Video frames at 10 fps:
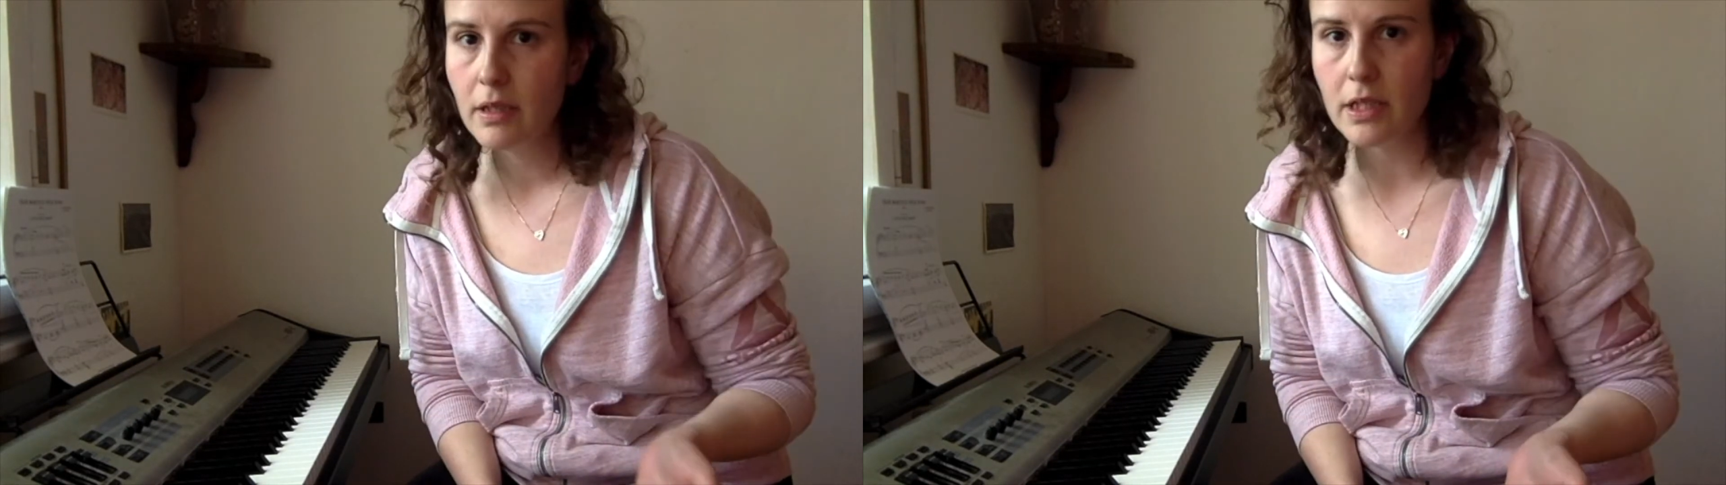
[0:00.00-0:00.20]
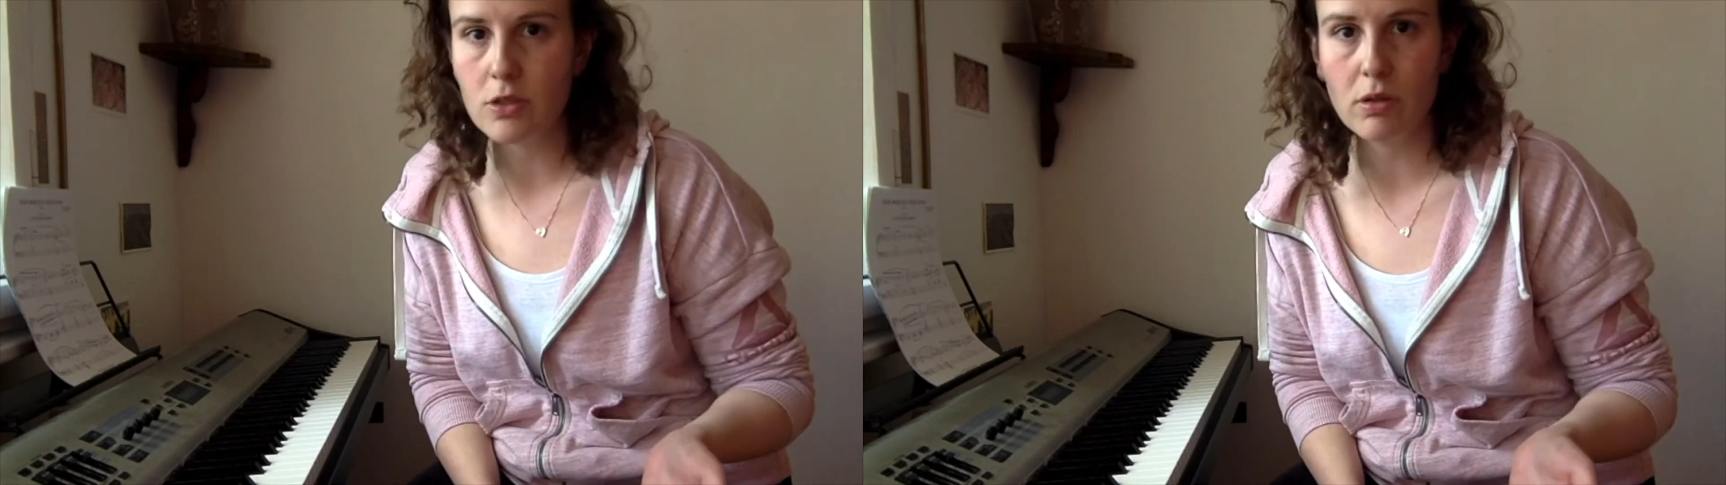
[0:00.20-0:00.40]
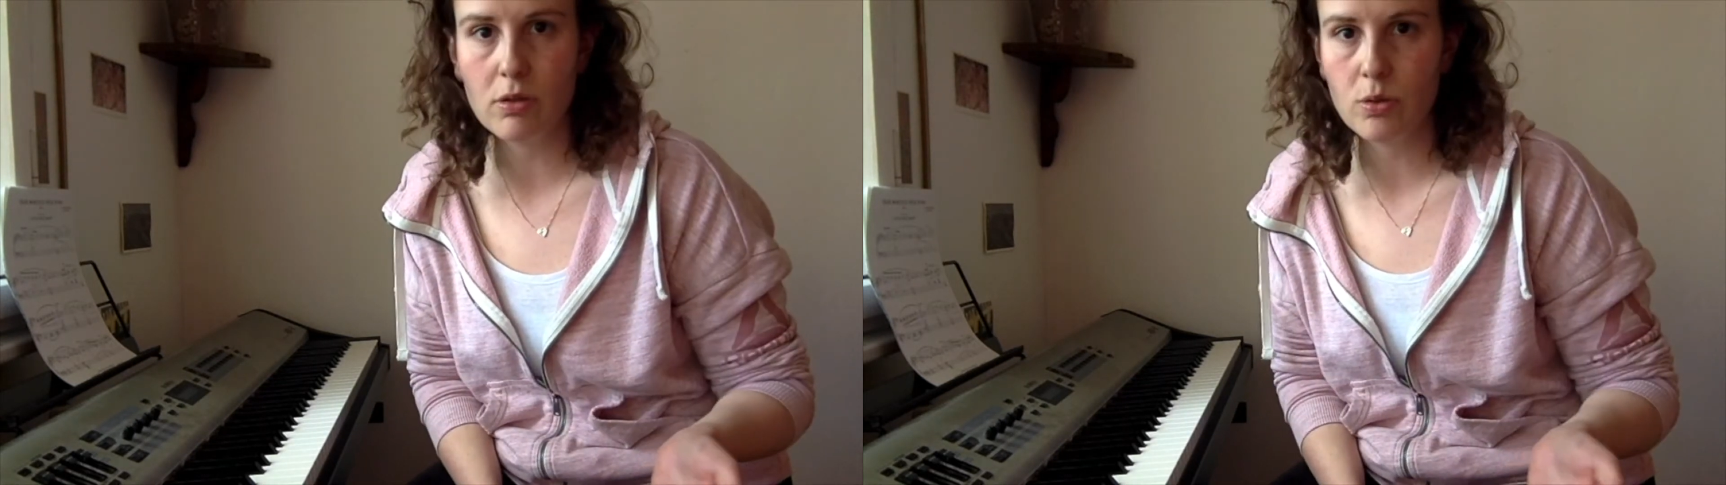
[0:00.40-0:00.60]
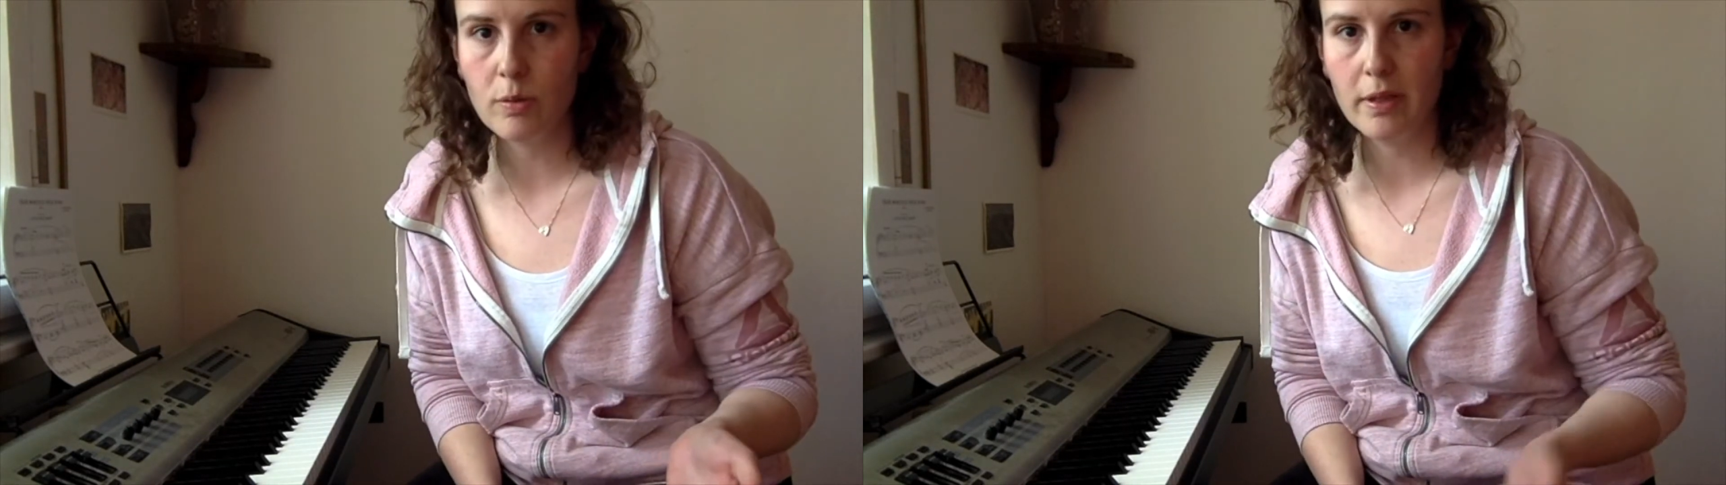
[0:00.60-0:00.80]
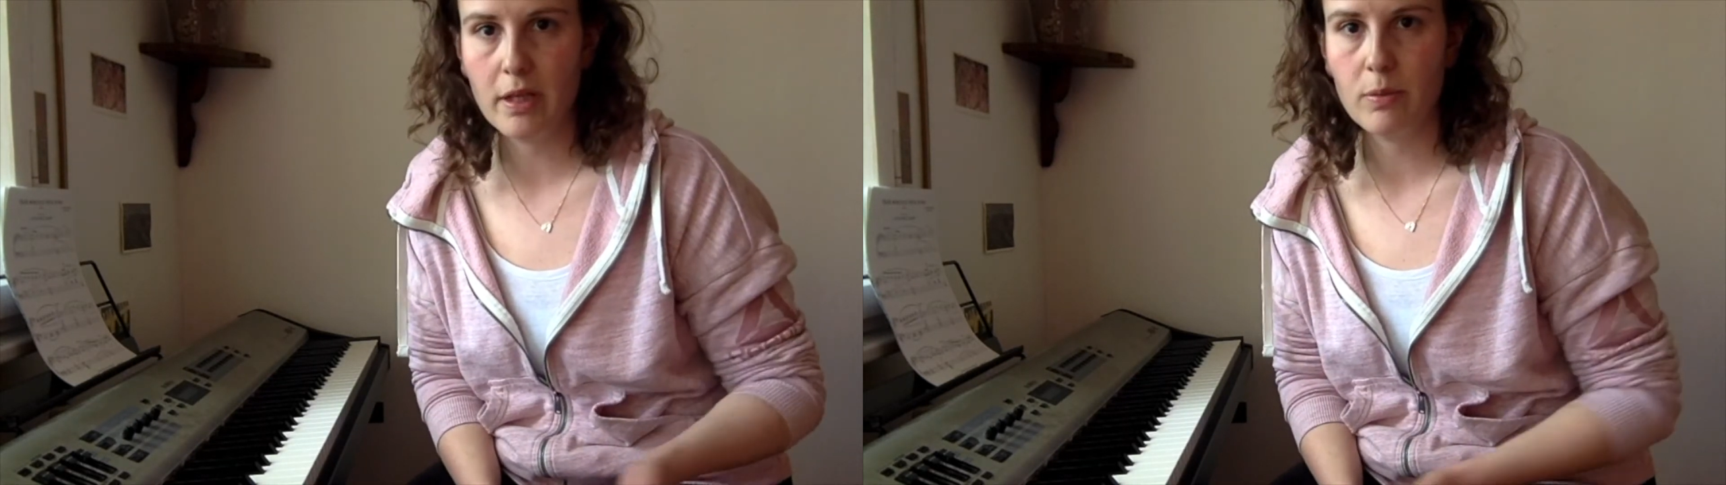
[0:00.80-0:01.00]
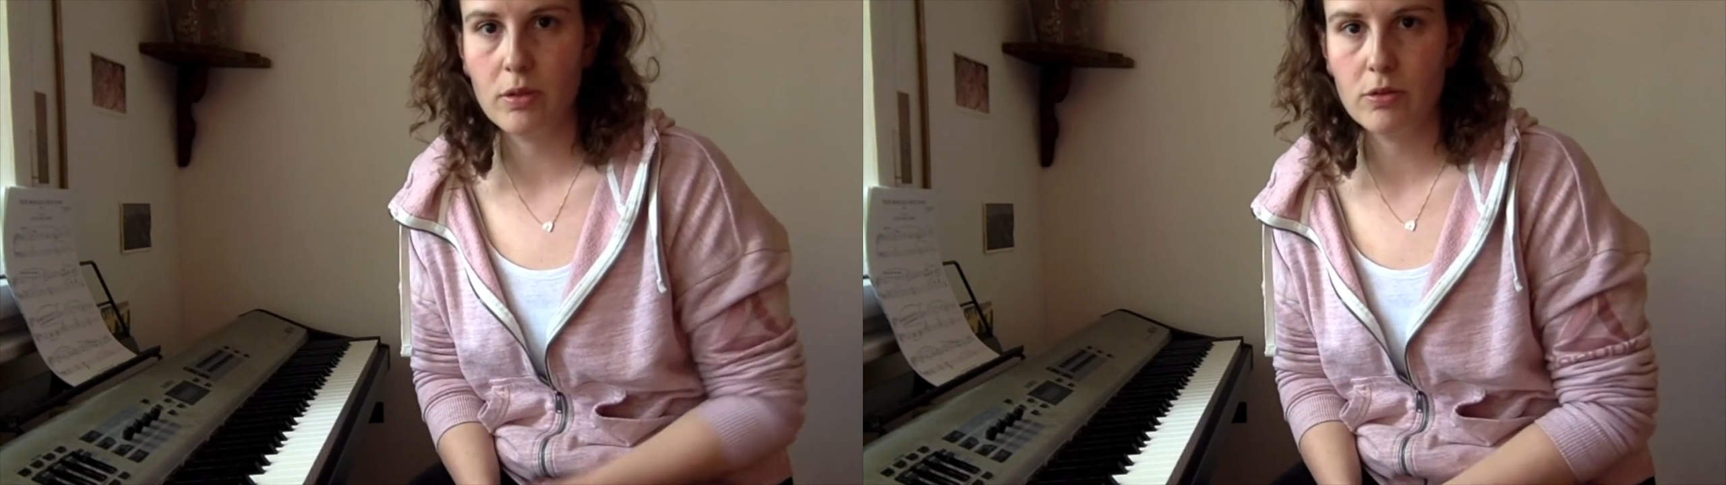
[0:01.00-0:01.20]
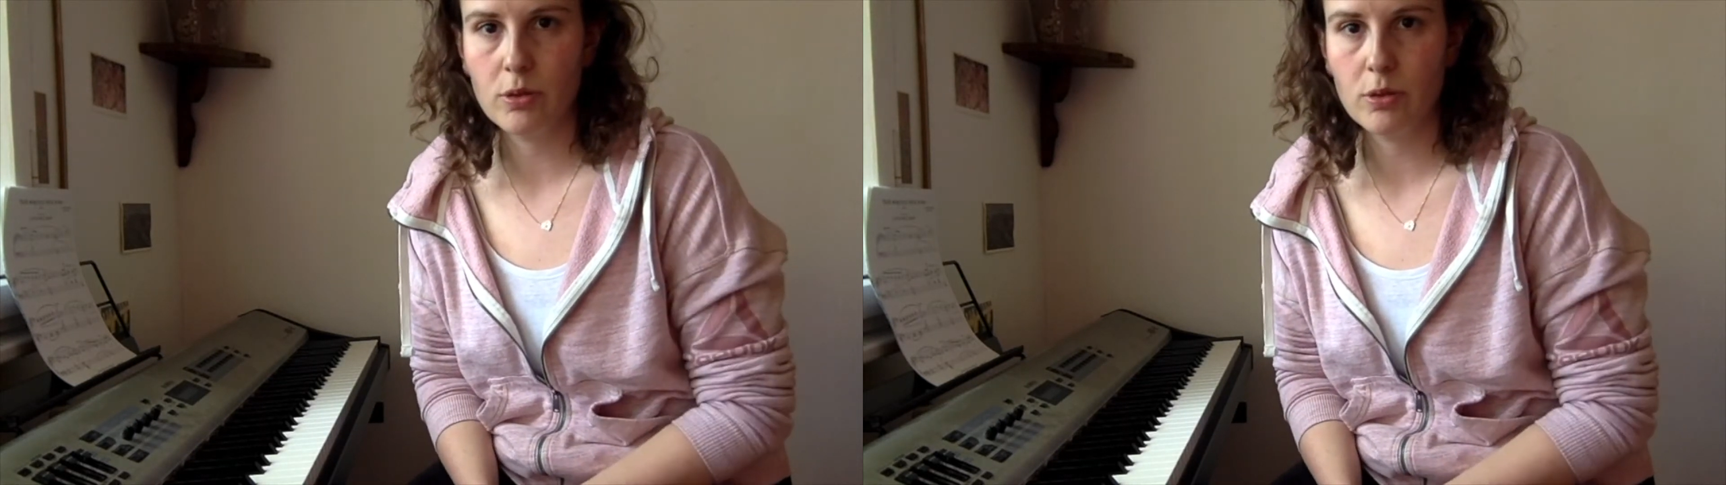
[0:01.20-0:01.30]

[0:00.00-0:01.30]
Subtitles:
it's also applicable to